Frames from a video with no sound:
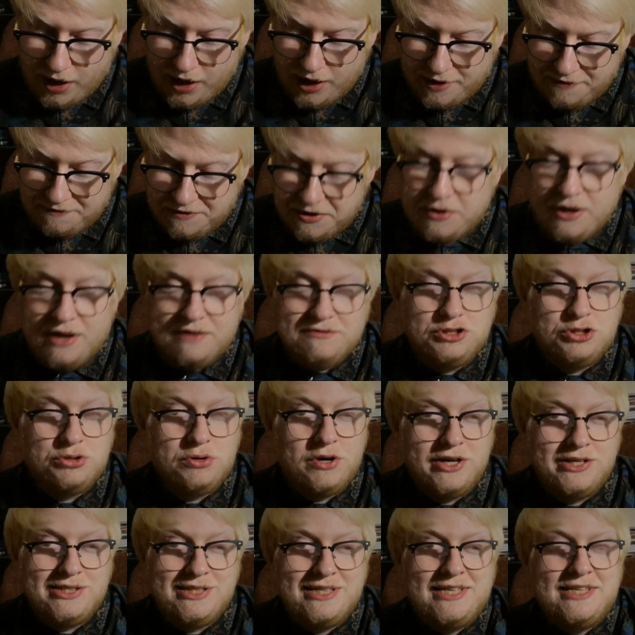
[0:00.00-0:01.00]
if you have
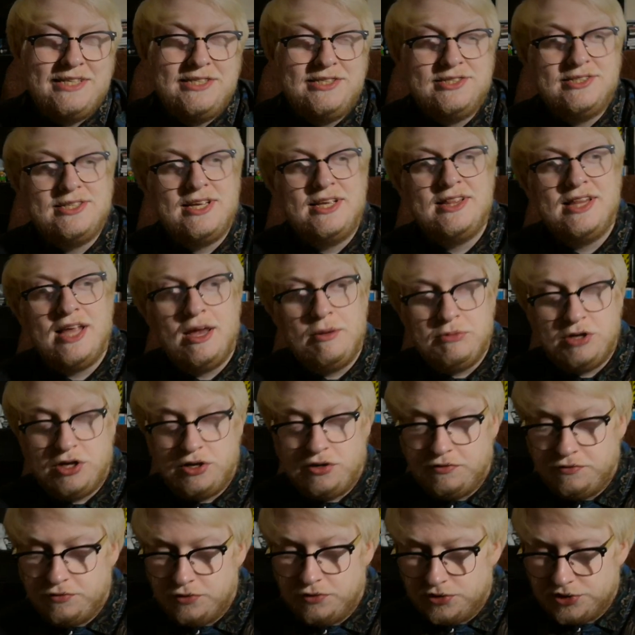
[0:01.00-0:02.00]
tried this, then let me know
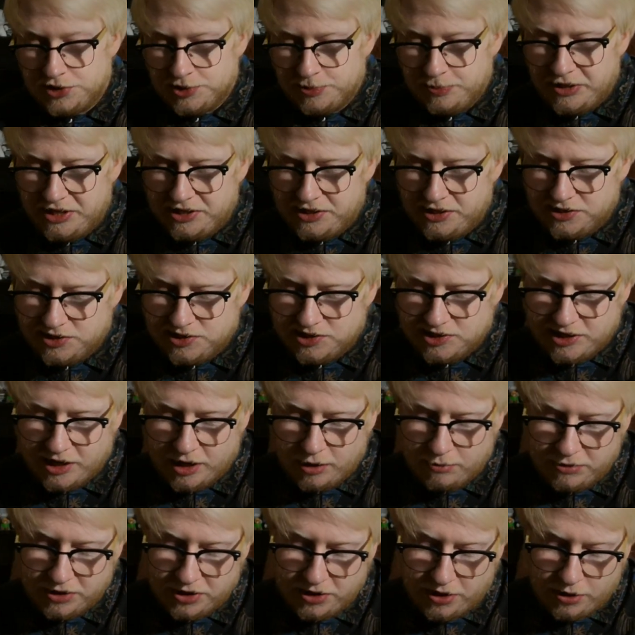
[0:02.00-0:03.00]
your thoughts, opinions
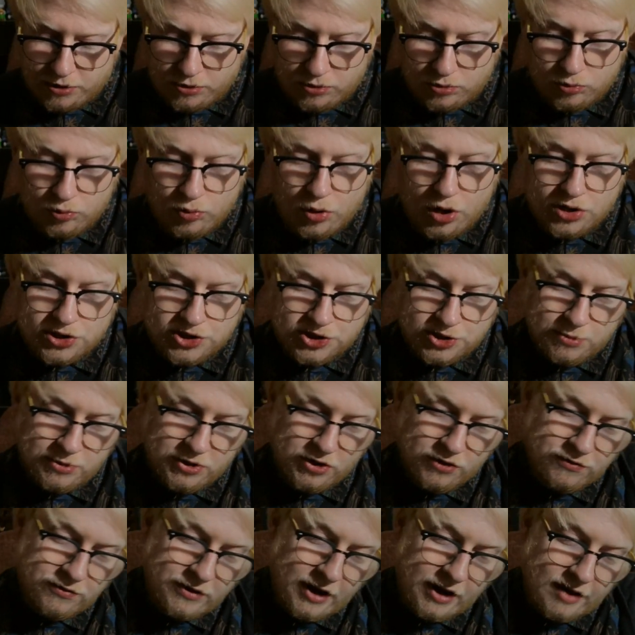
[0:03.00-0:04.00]
down below. What are some of
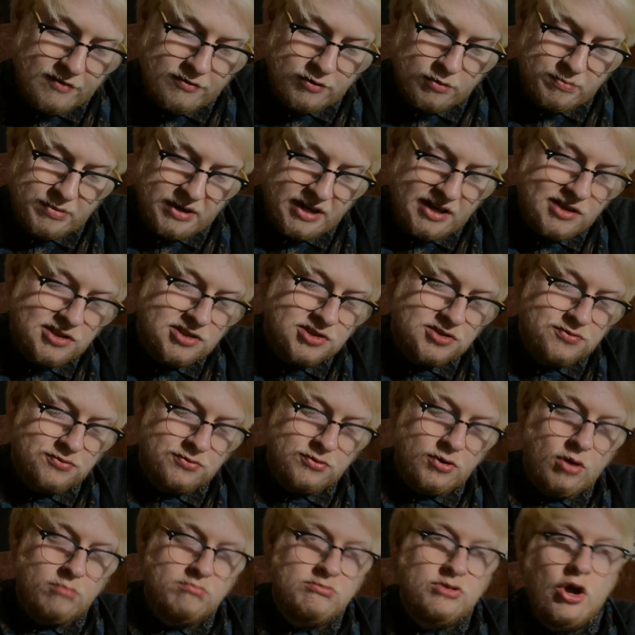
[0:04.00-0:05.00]
your favourite beers from